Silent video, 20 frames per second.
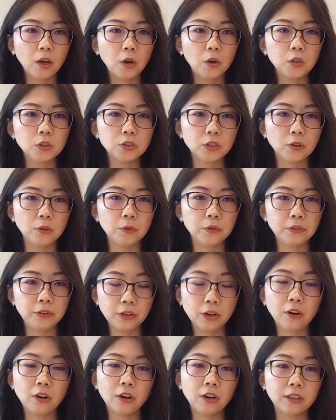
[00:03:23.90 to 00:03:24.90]
So
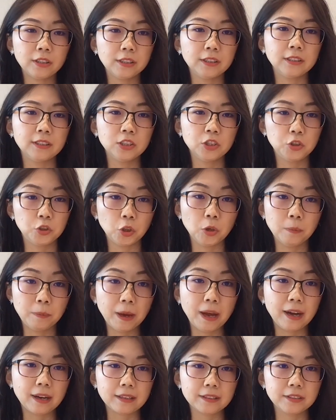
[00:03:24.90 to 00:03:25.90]
there are
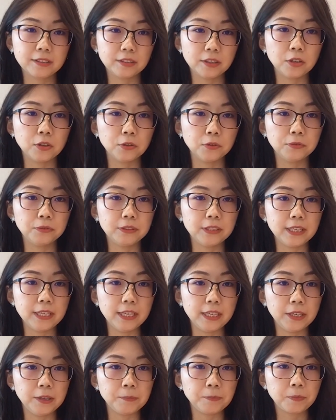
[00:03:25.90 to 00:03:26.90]
drawbacks of
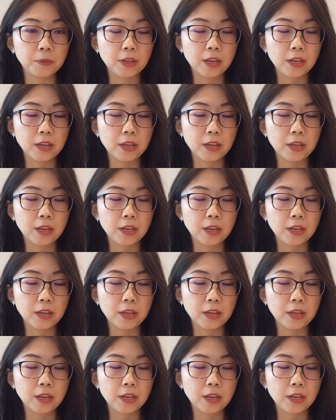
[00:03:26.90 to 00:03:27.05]
the